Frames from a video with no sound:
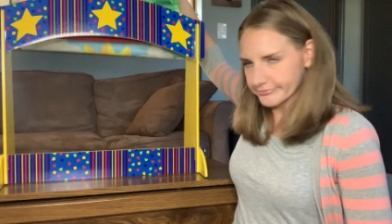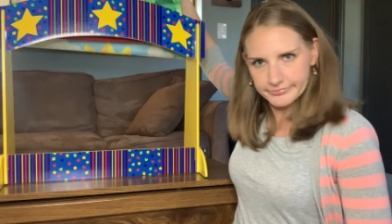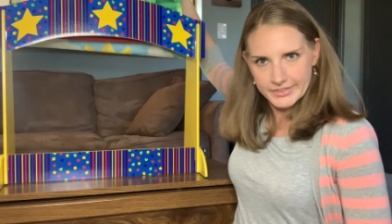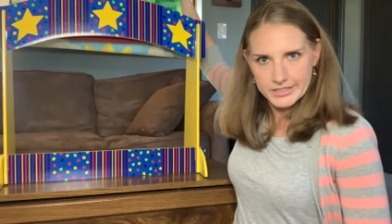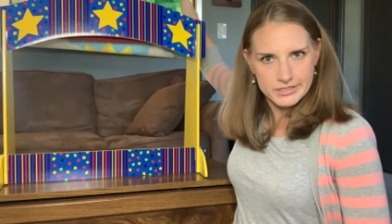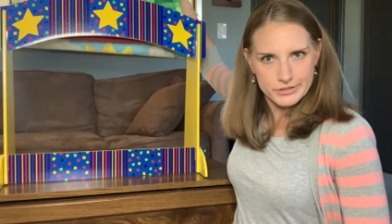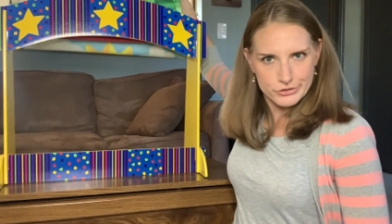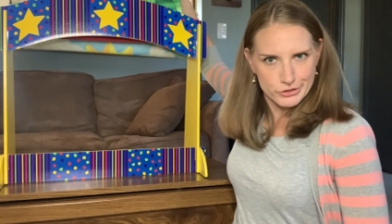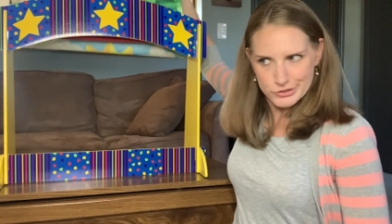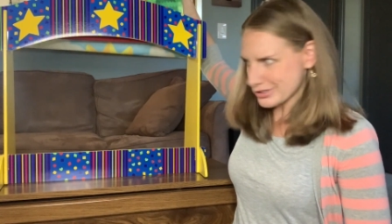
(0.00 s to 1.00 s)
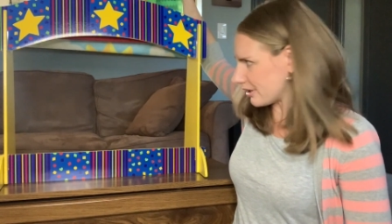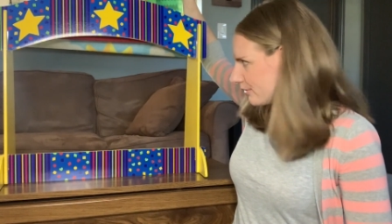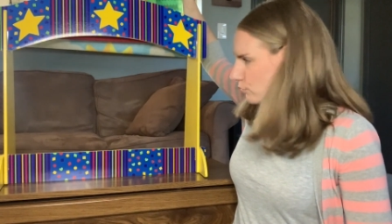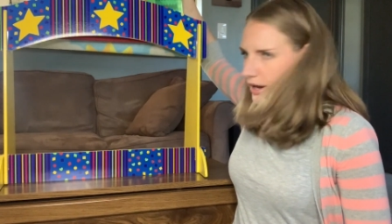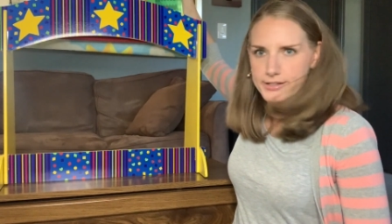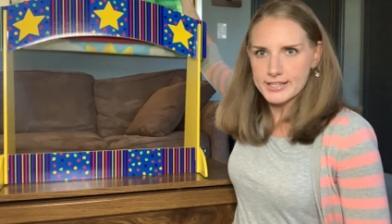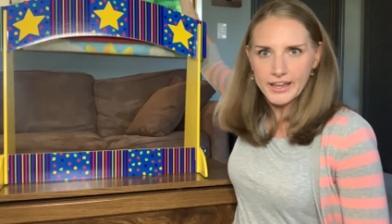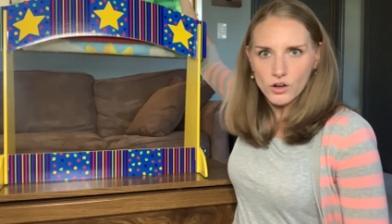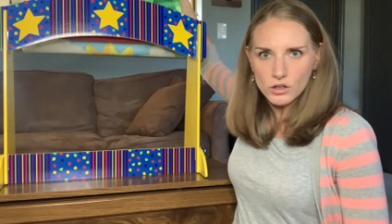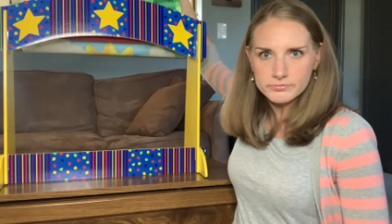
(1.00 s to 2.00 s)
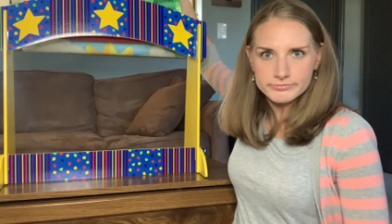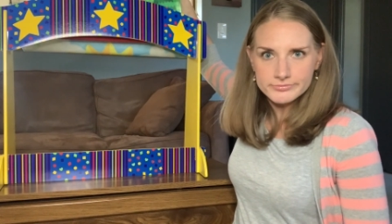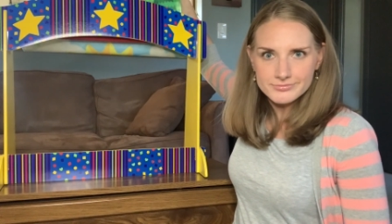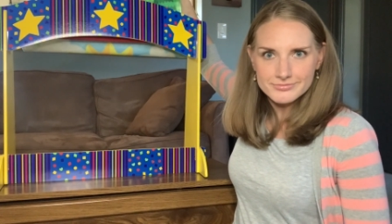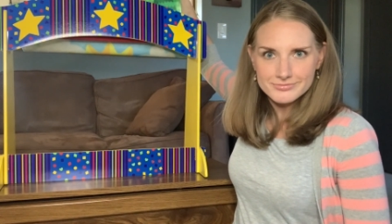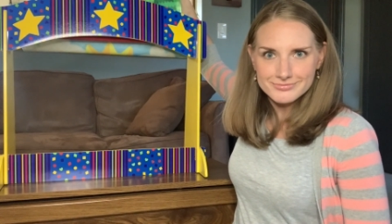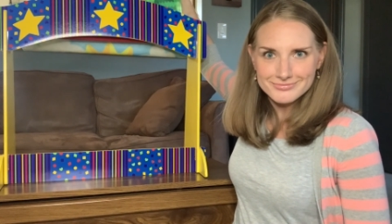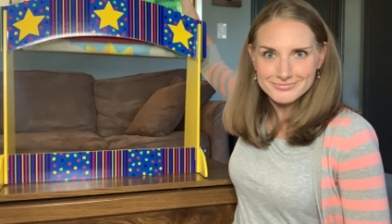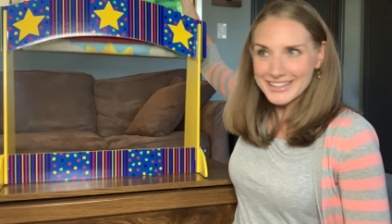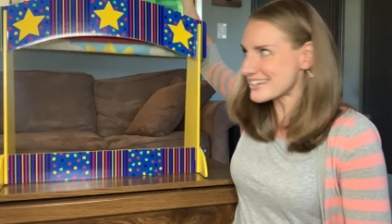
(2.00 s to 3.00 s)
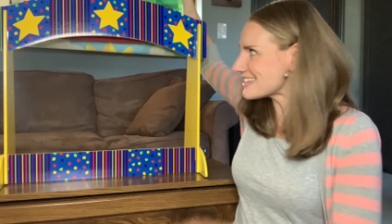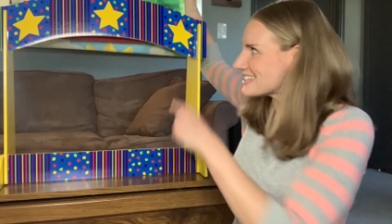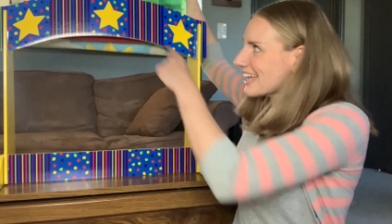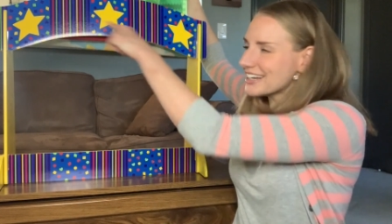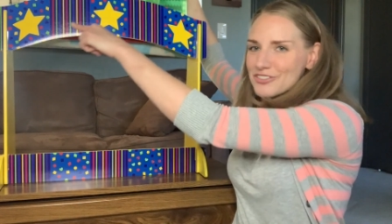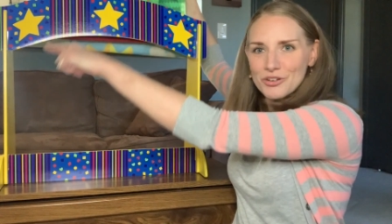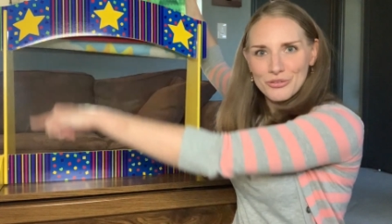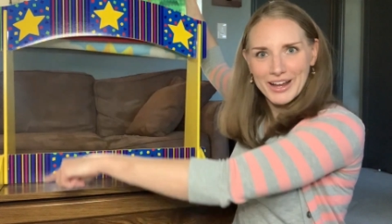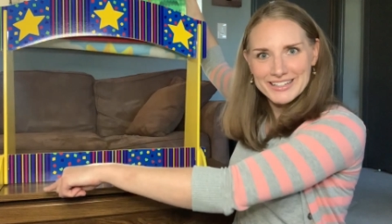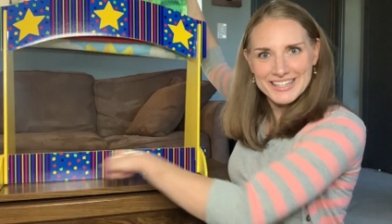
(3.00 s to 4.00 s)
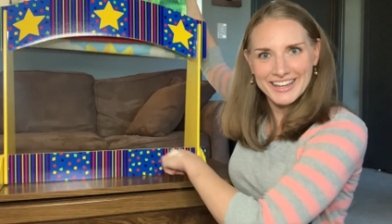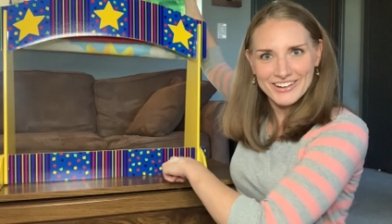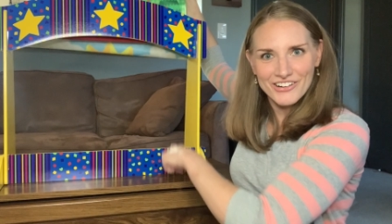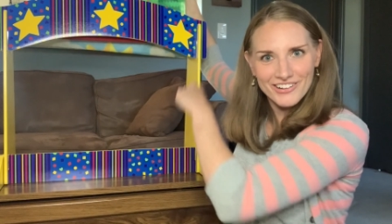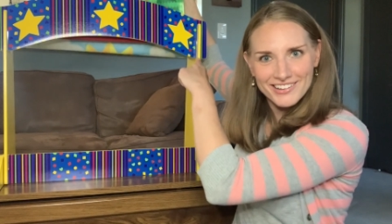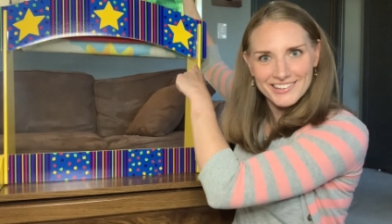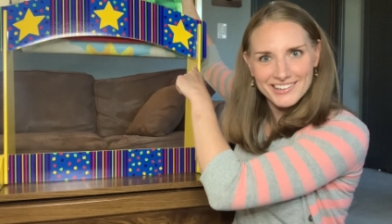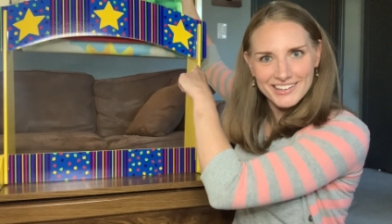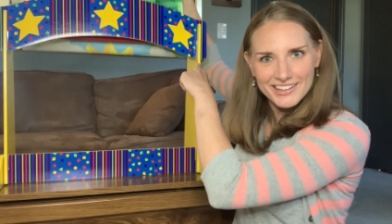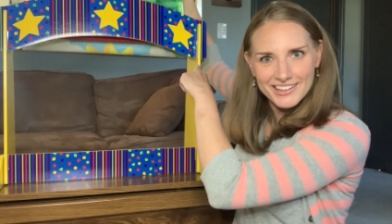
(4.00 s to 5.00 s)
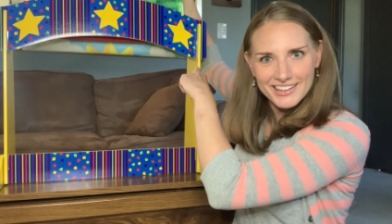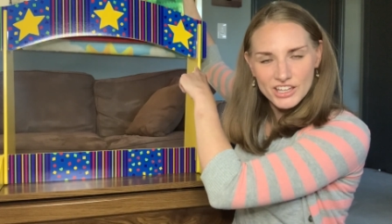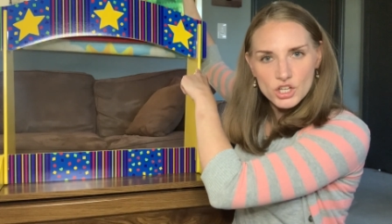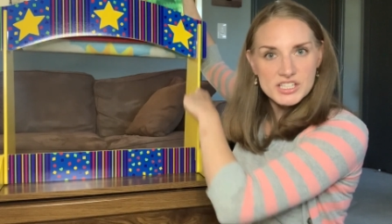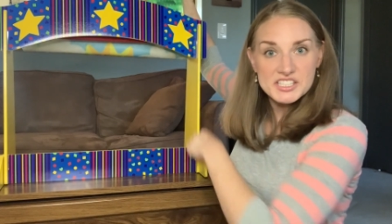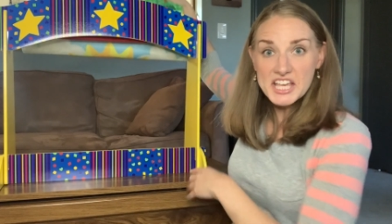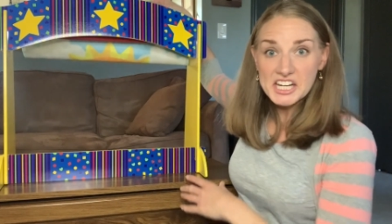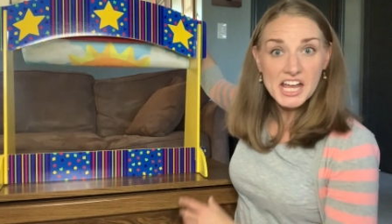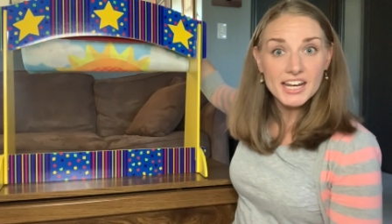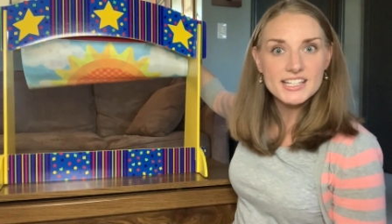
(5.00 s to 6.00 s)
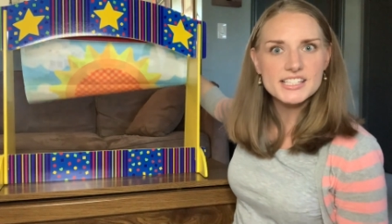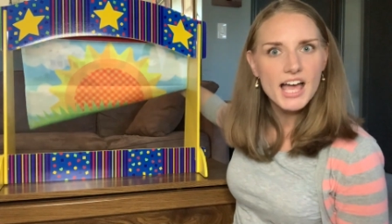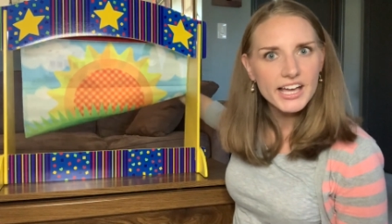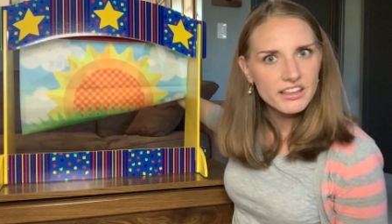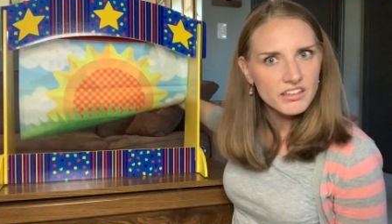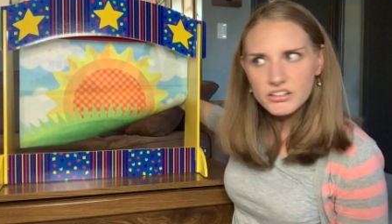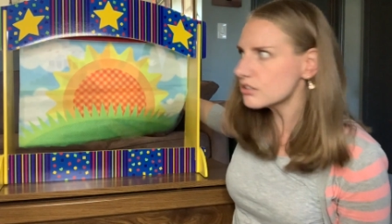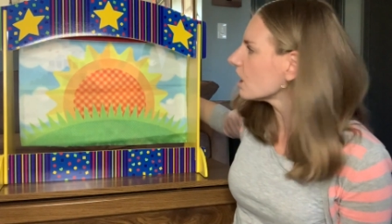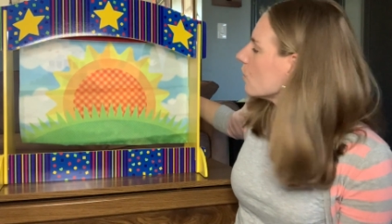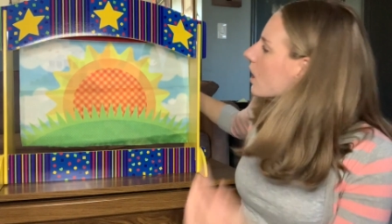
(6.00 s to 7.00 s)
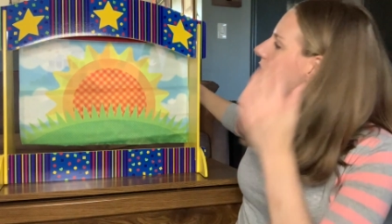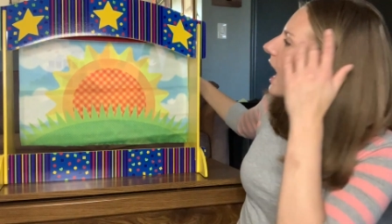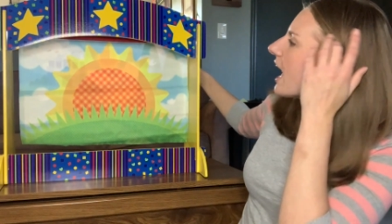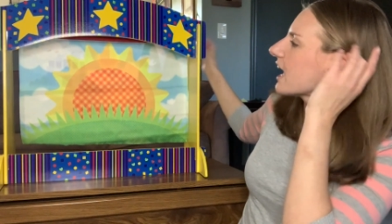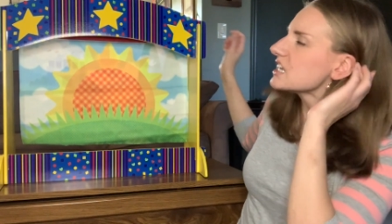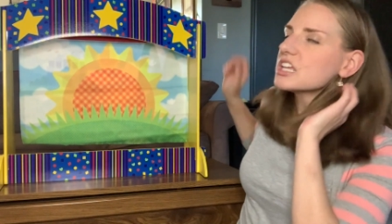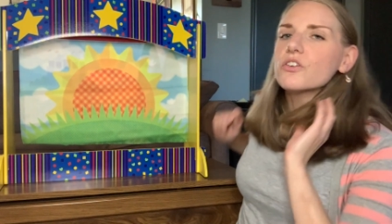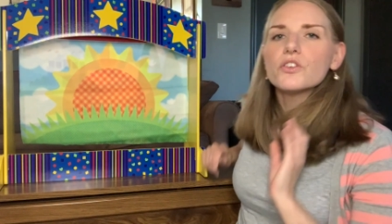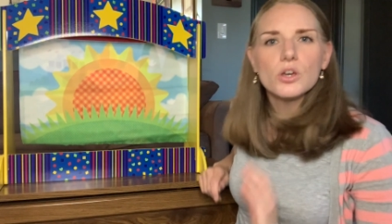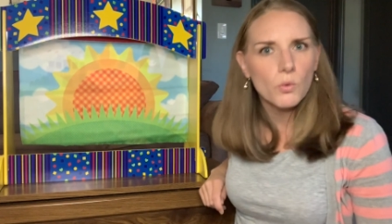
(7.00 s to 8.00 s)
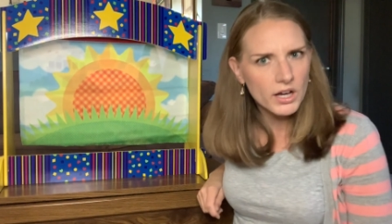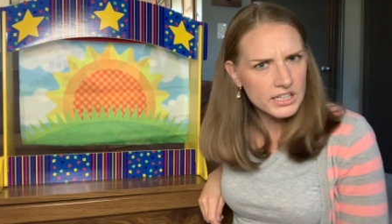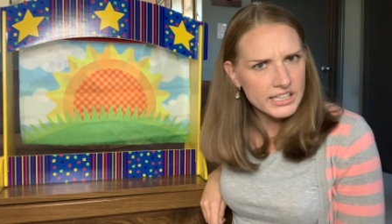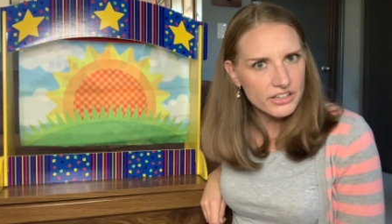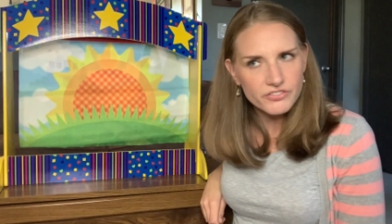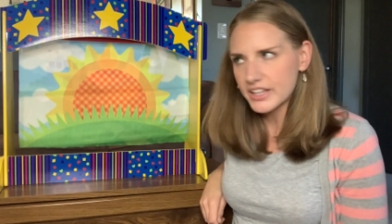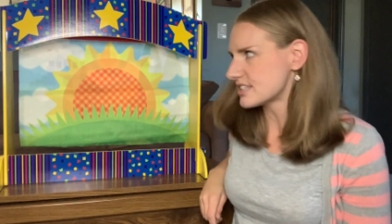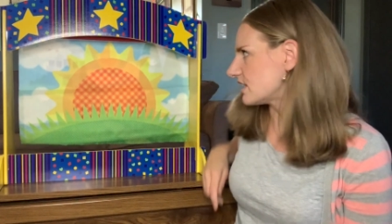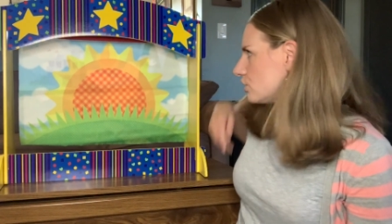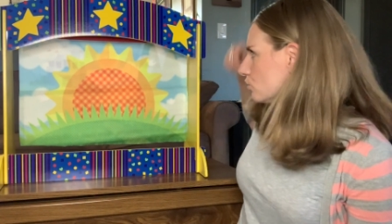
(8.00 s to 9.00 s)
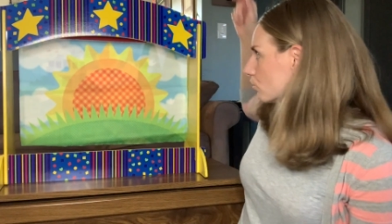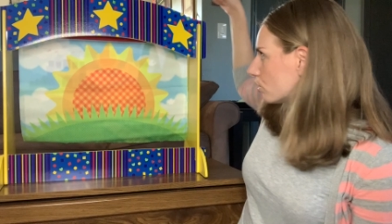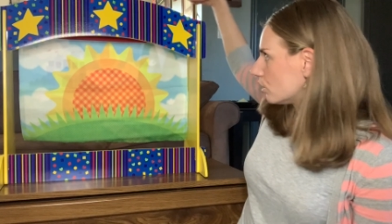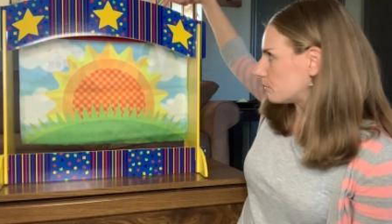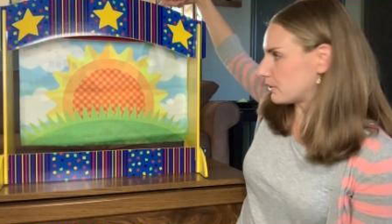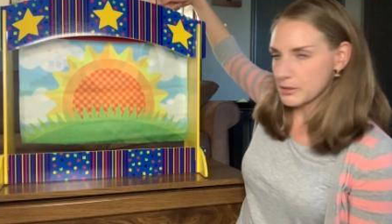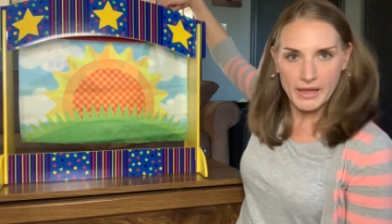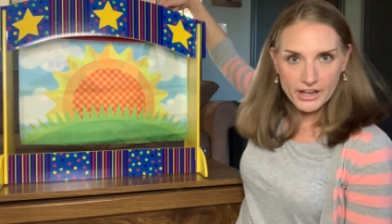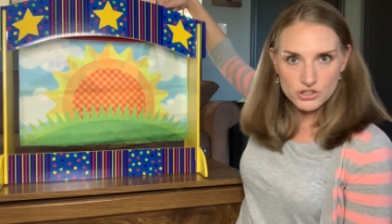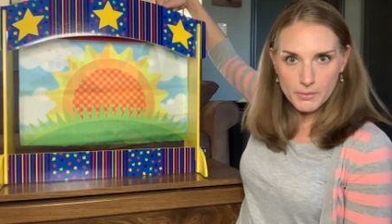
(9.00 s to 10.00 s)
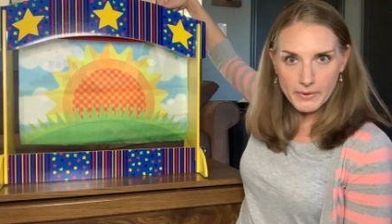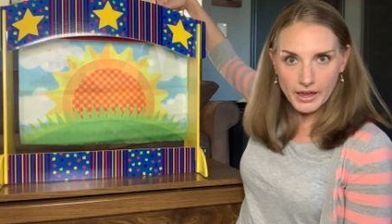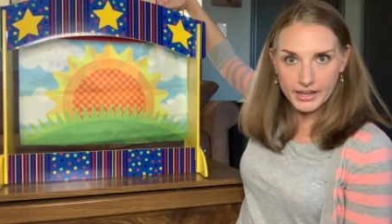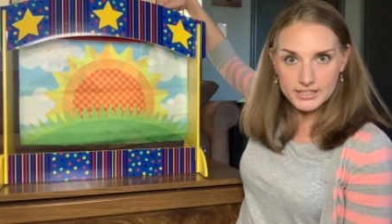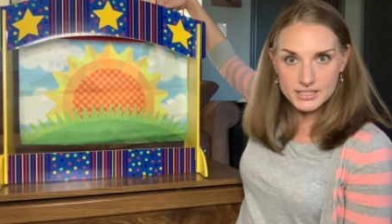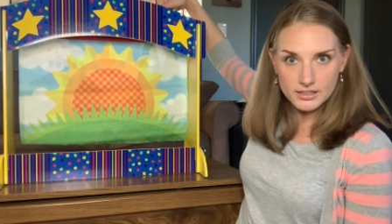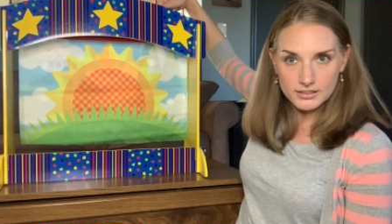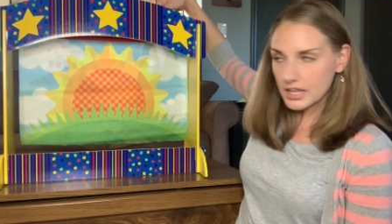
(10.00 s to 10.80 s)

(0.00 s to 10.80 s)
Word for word: this is just a rectangle inside of a rectangle. Set it on its side and there you go. And if you wanted to get fancy, you could put a backdrop behind it.